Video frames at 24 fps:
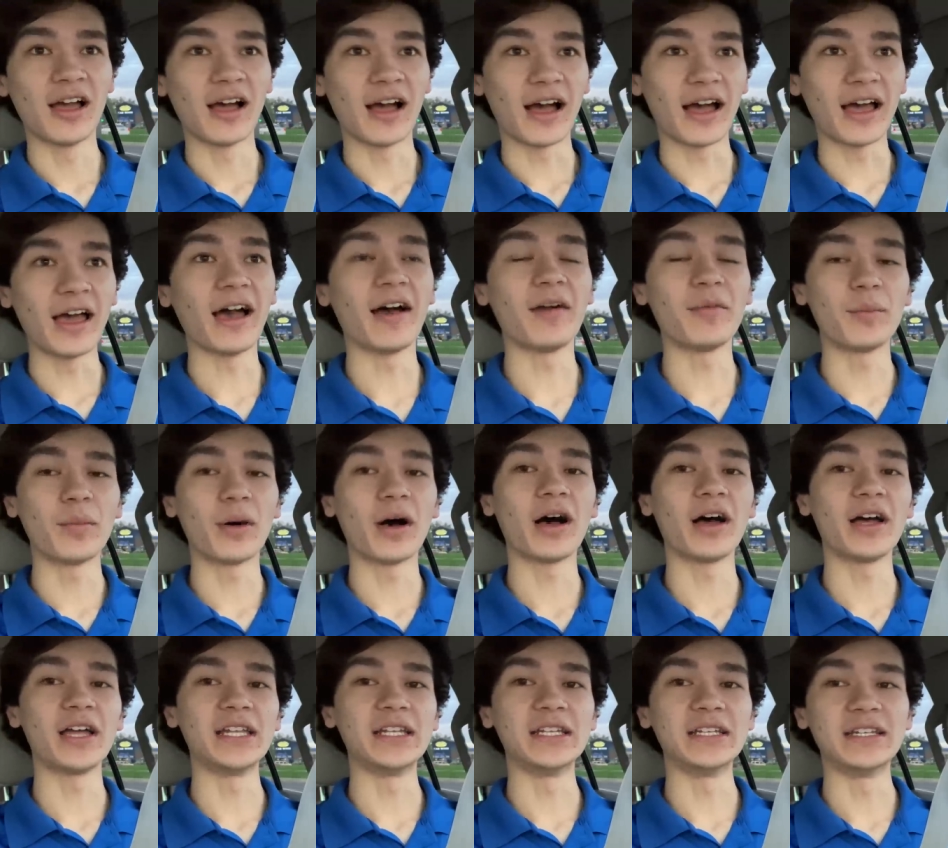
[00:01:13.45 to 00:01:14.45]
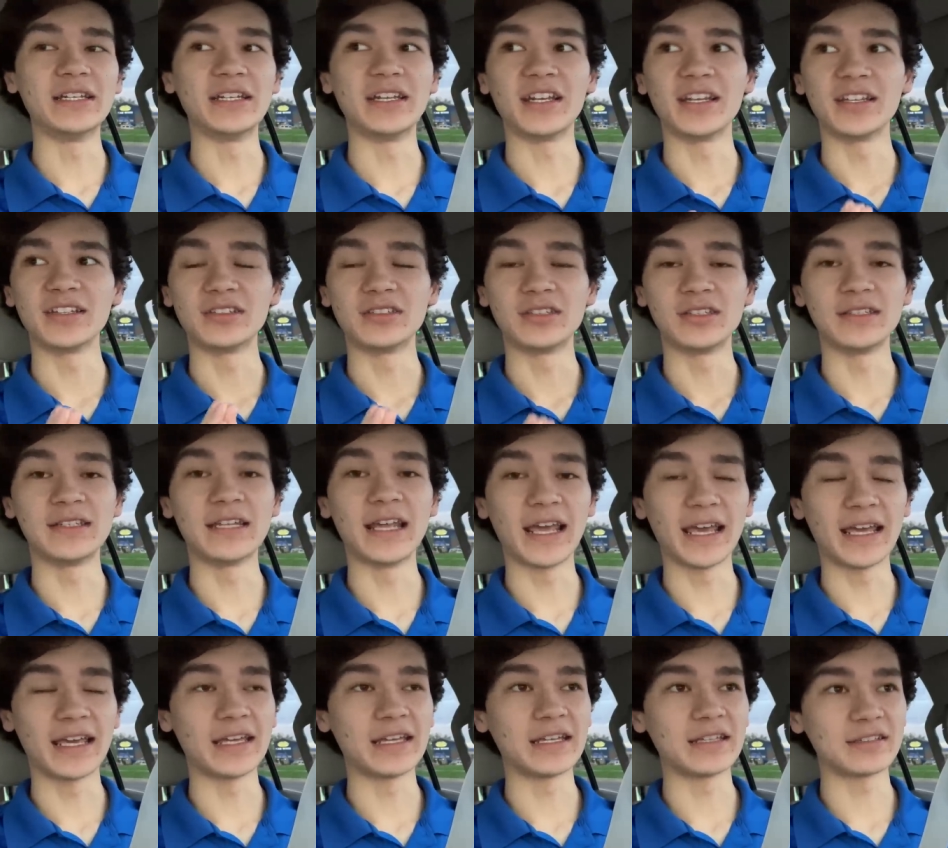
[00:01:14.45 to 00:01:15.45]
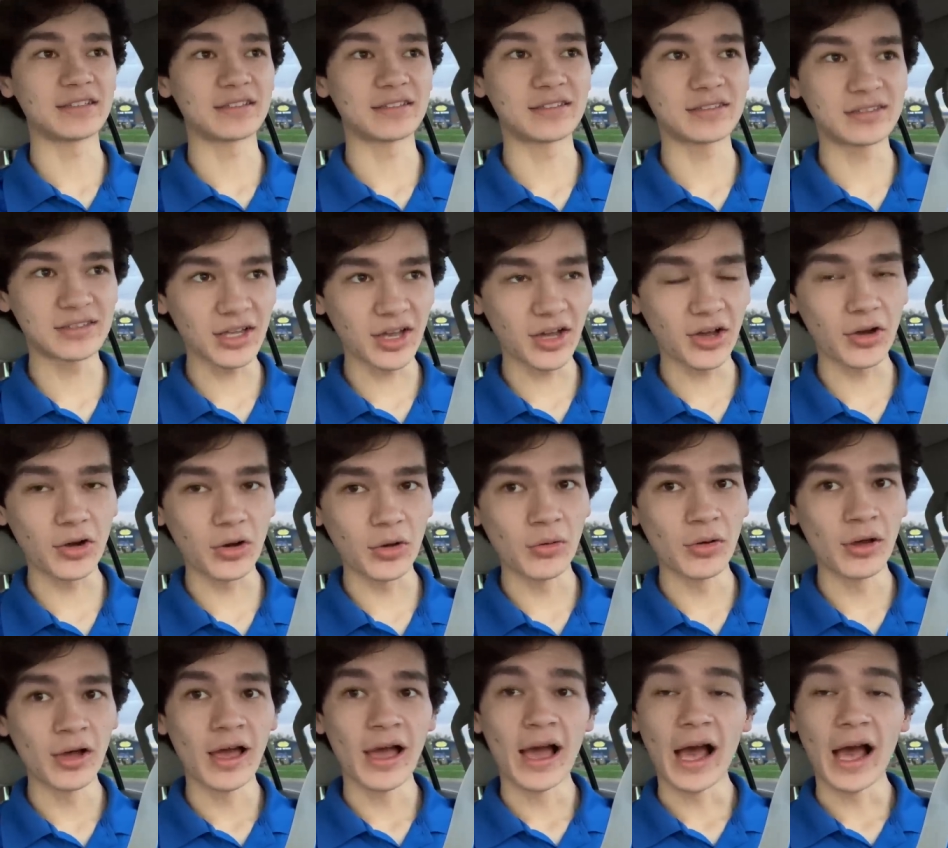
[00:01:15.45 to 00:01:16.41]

I have bought in to date. So